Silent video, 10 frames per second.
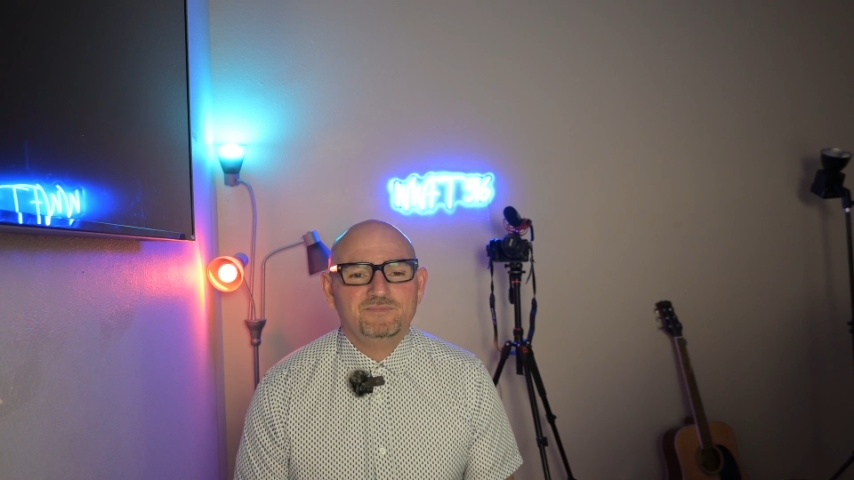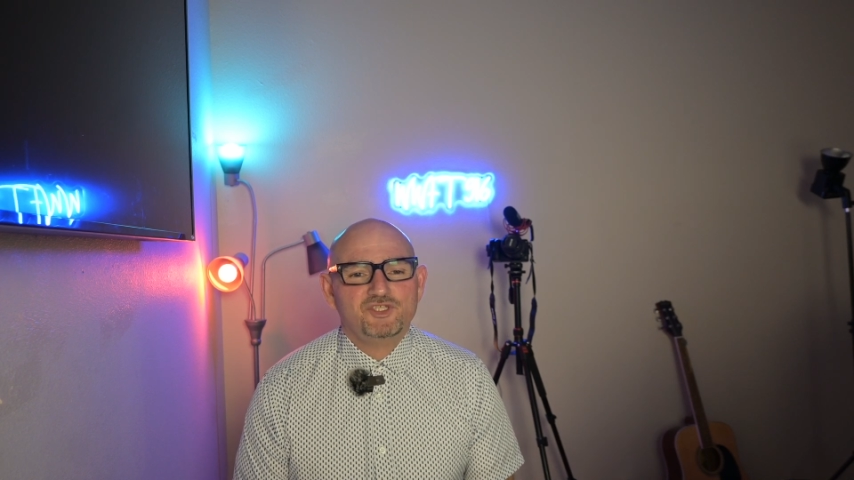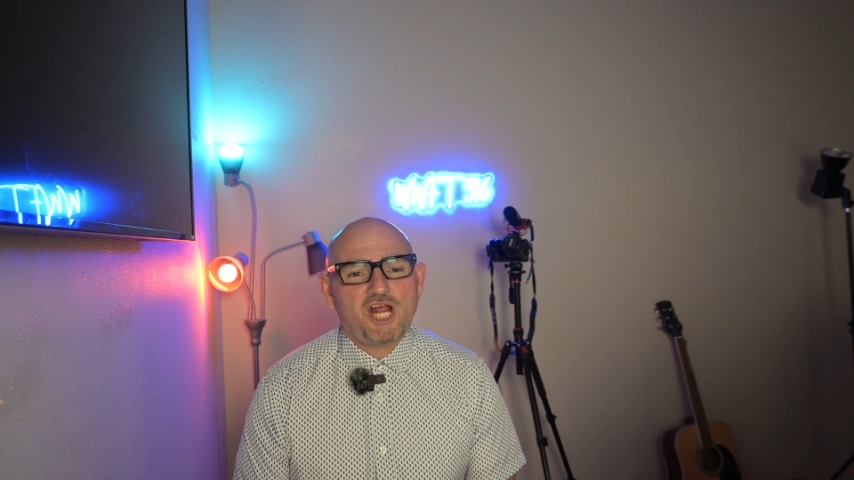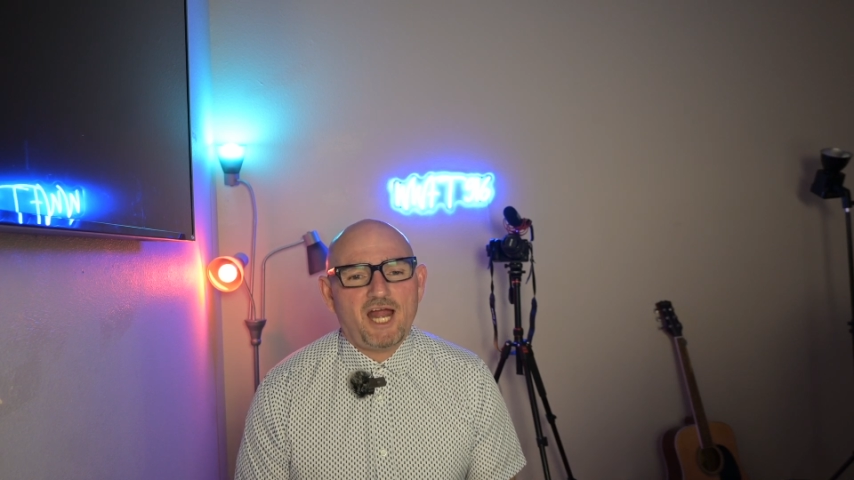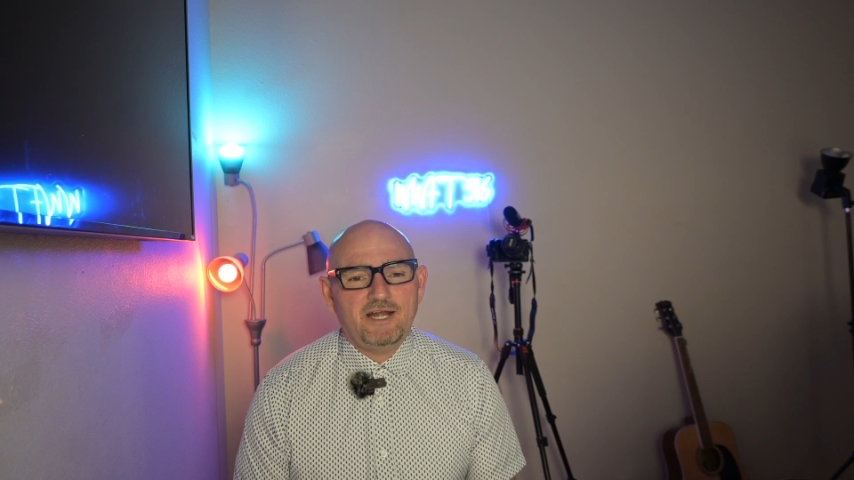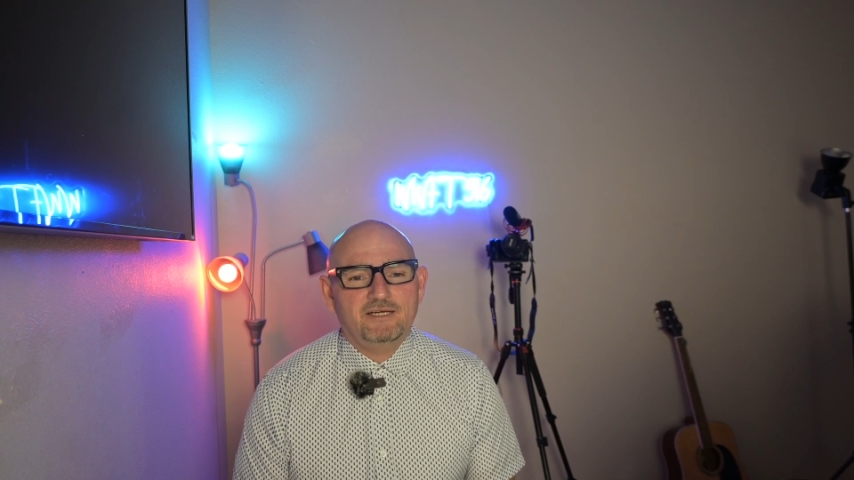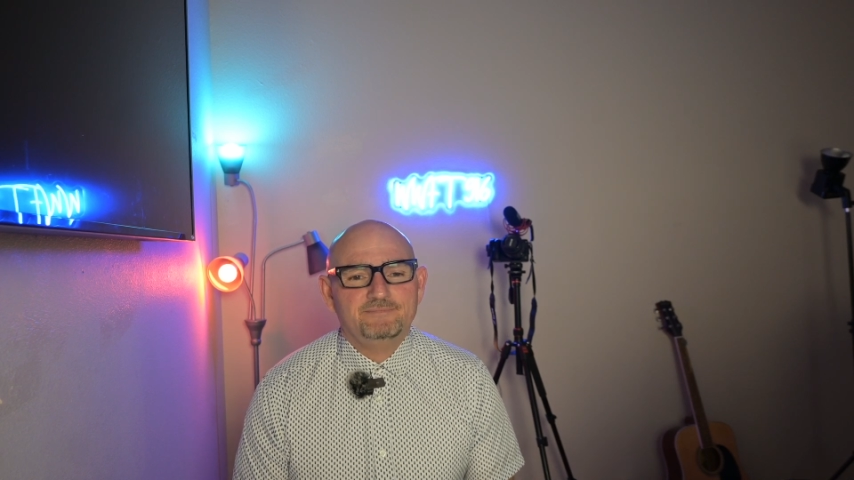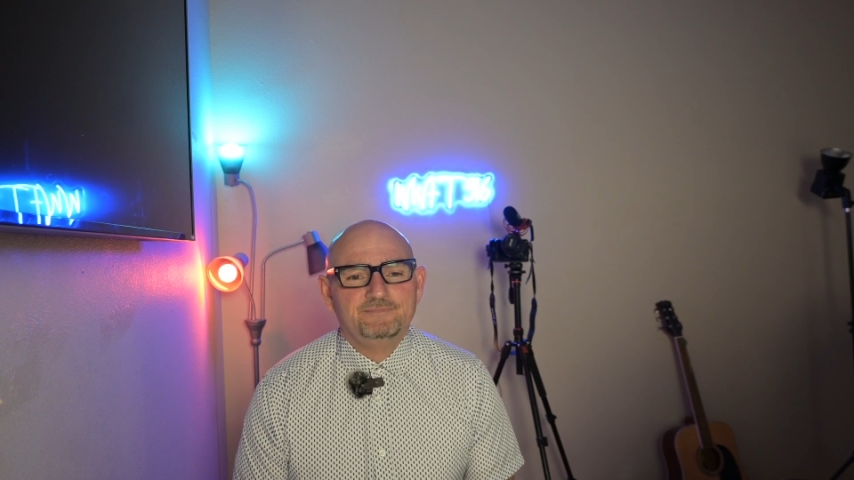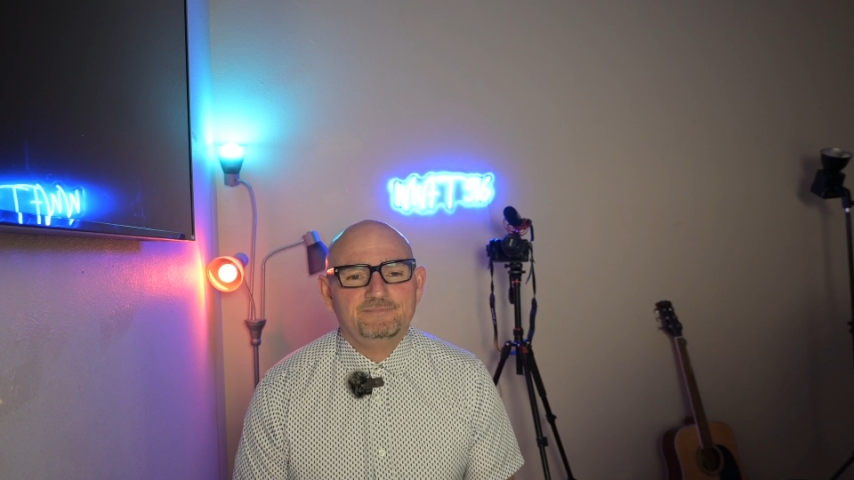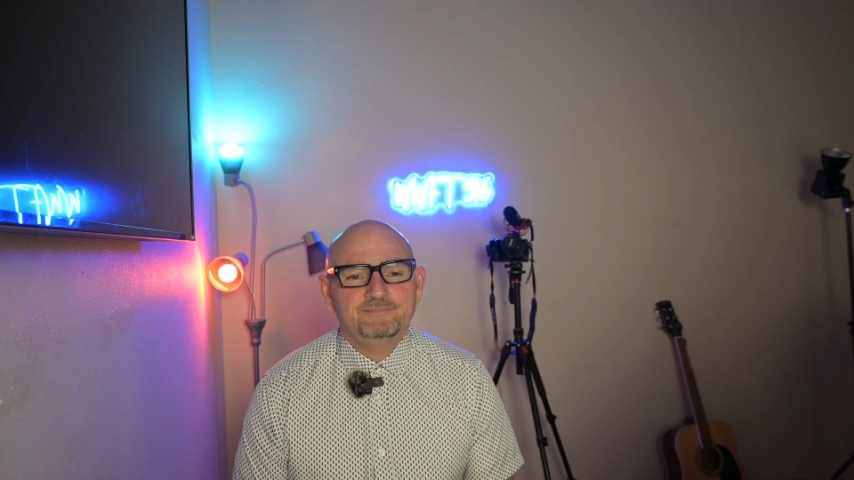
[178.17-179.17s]
China.
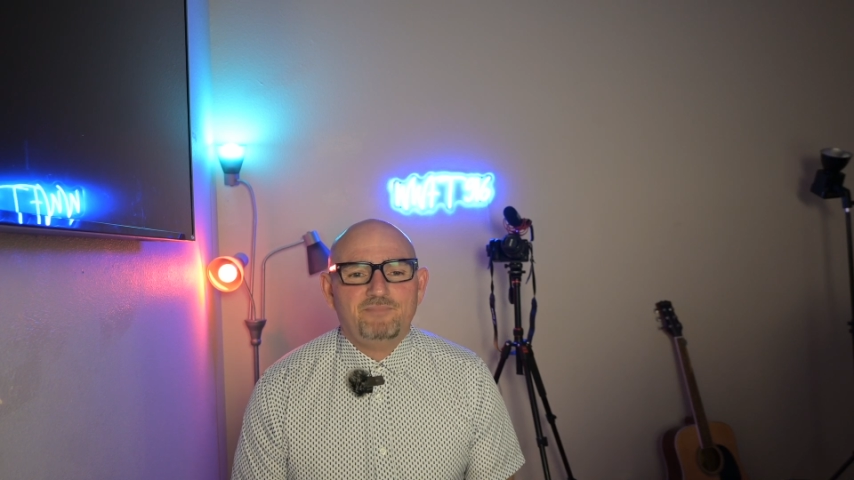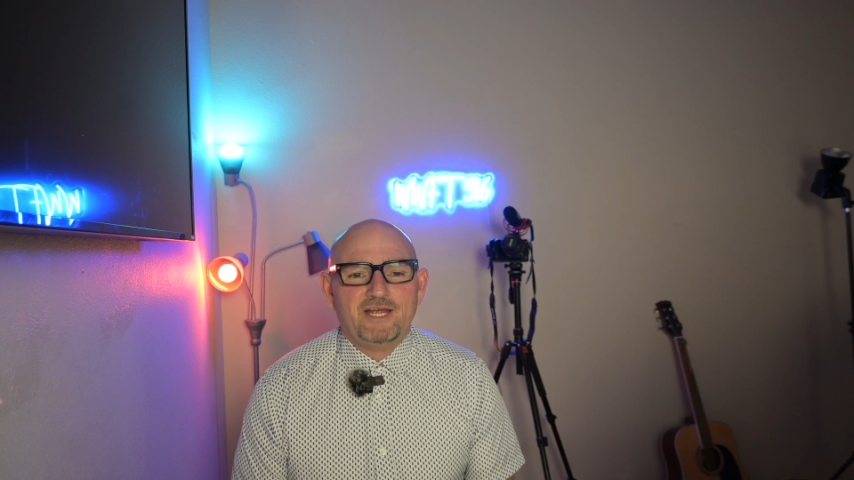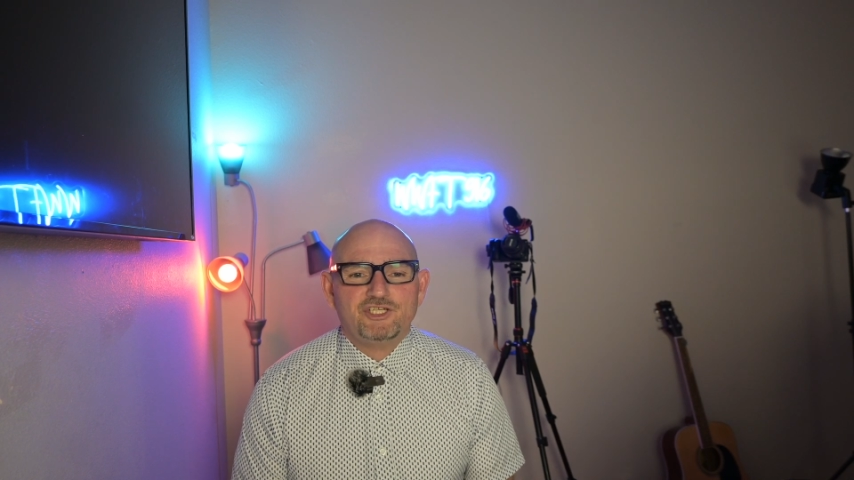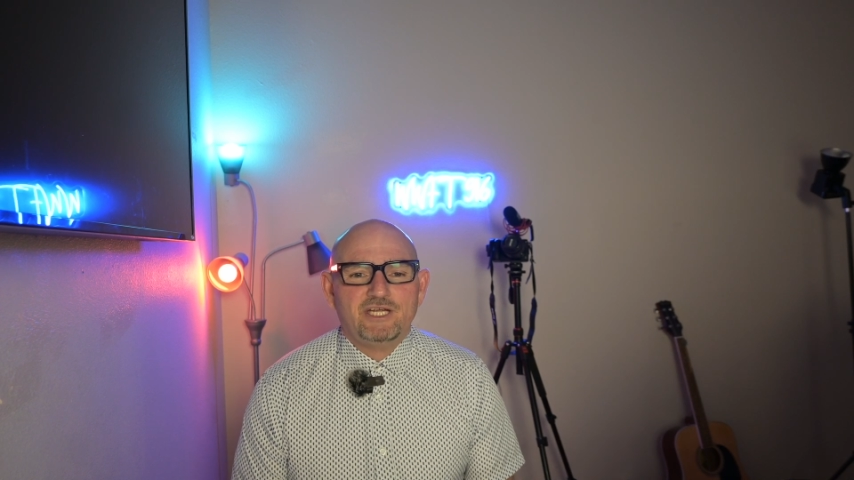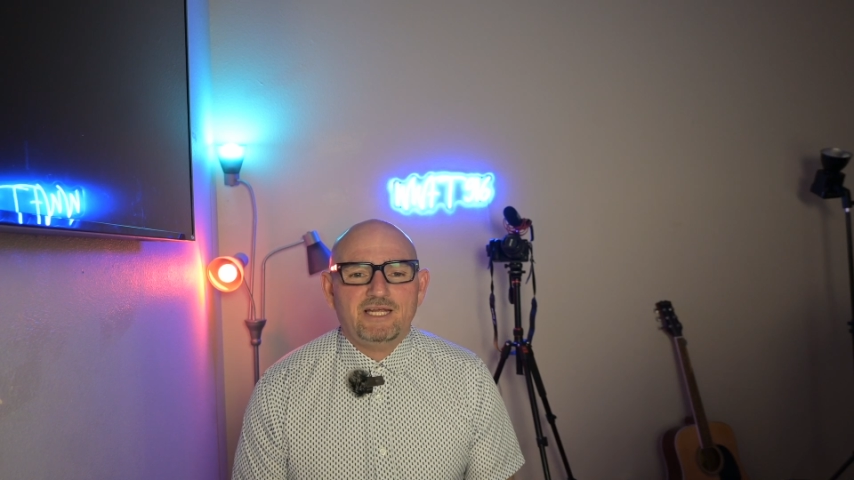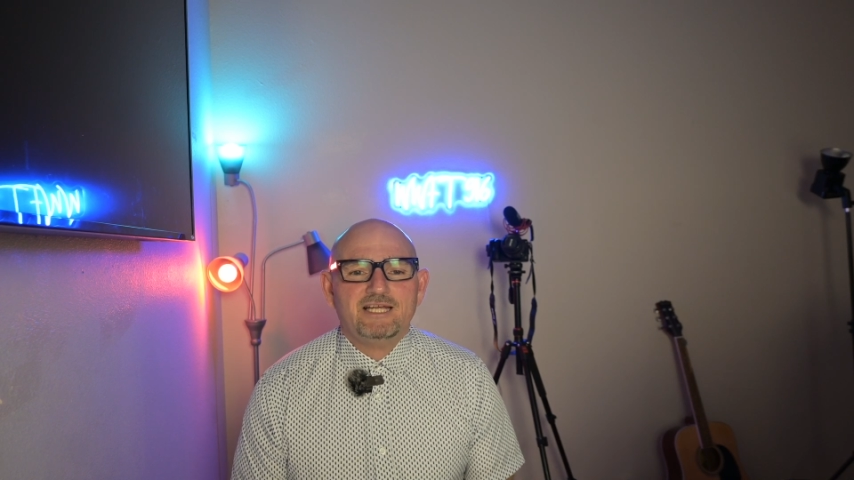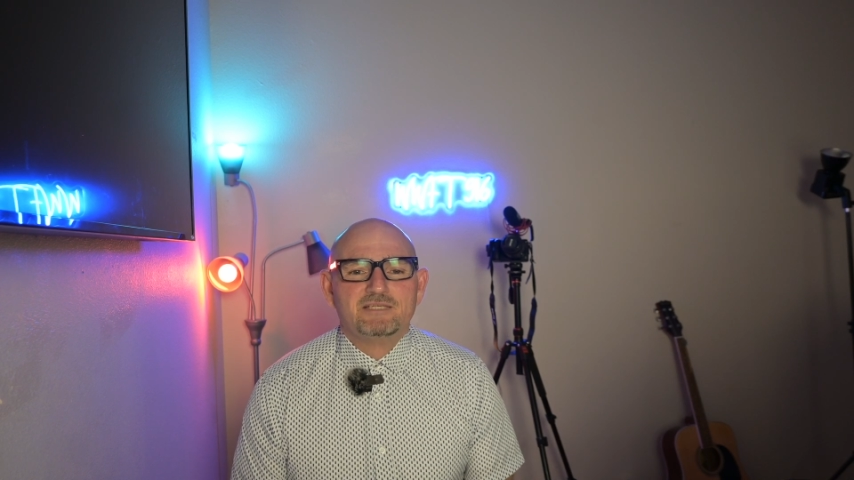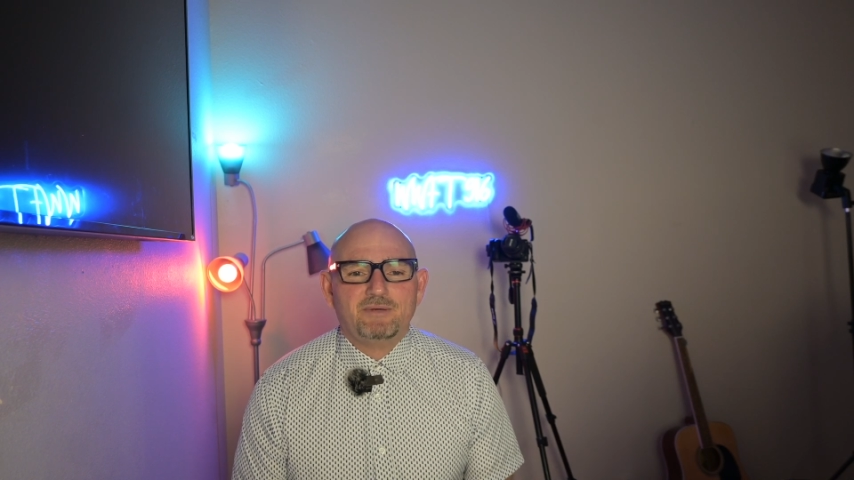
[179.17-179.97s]
Beijing has